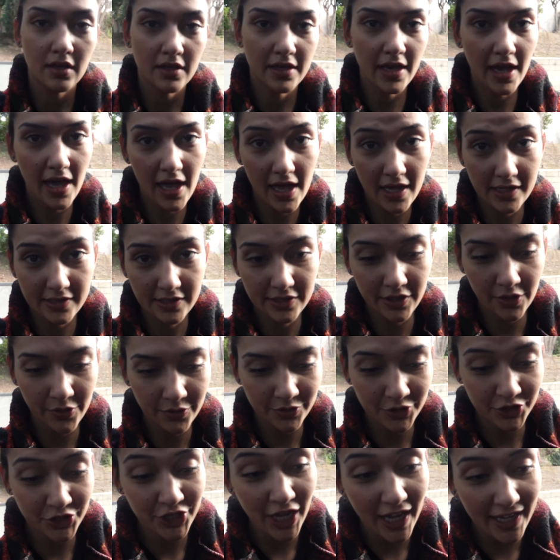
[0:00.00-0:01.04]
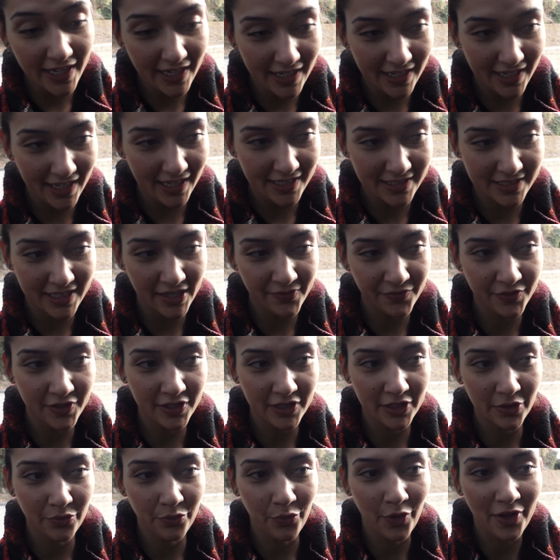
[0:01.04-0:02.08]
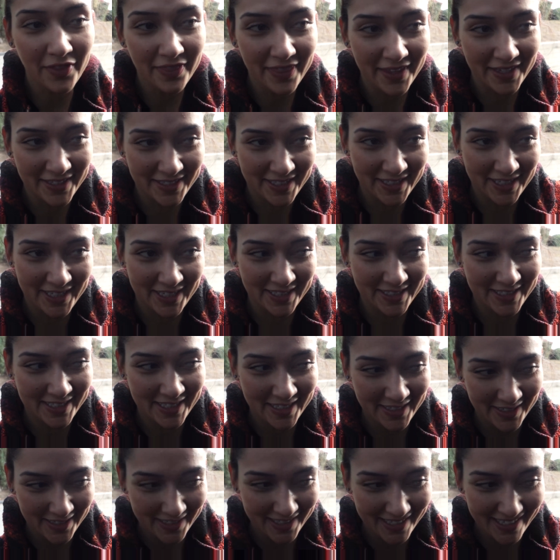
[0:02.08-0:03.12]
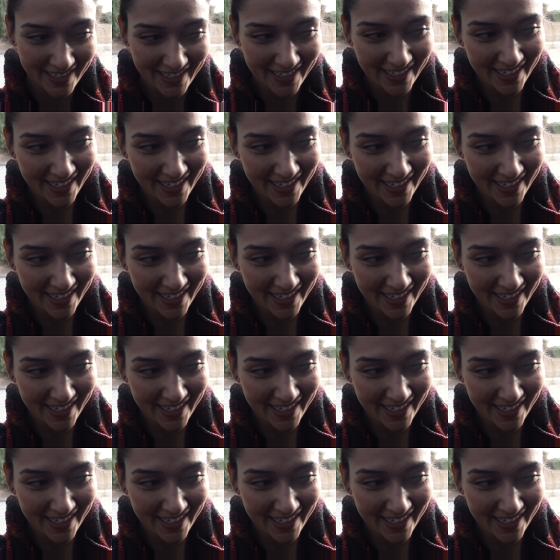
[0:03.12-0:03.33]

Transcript: Yeah, so shedding is definitely one thing to consider